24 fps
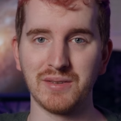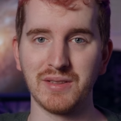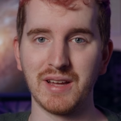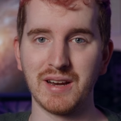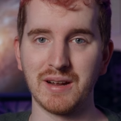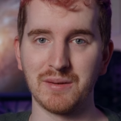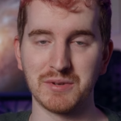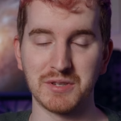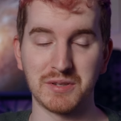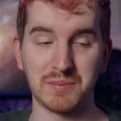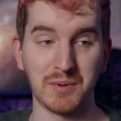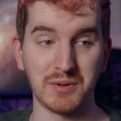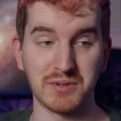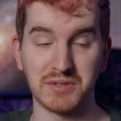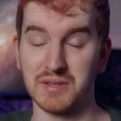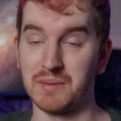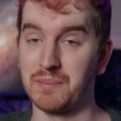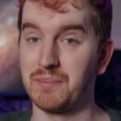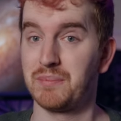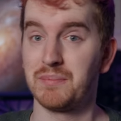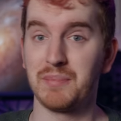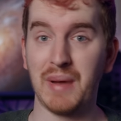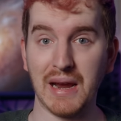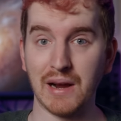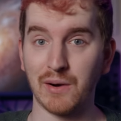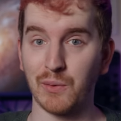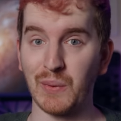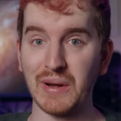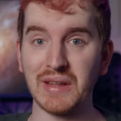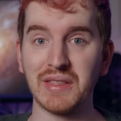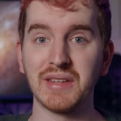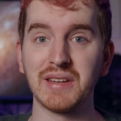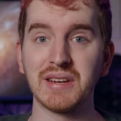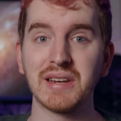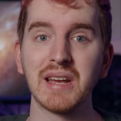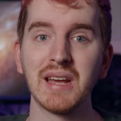that it was supposed to pair
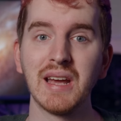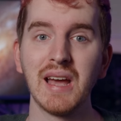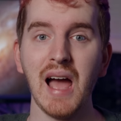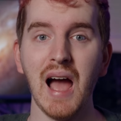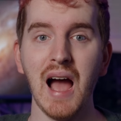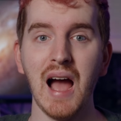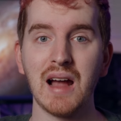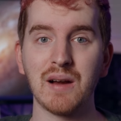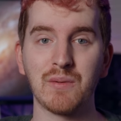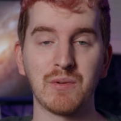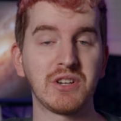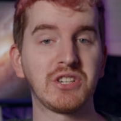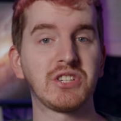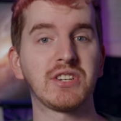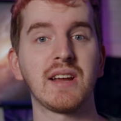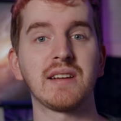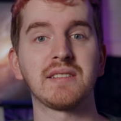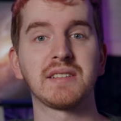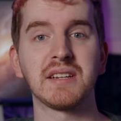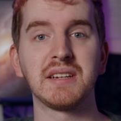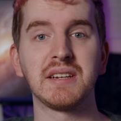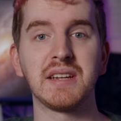with it, I reached out to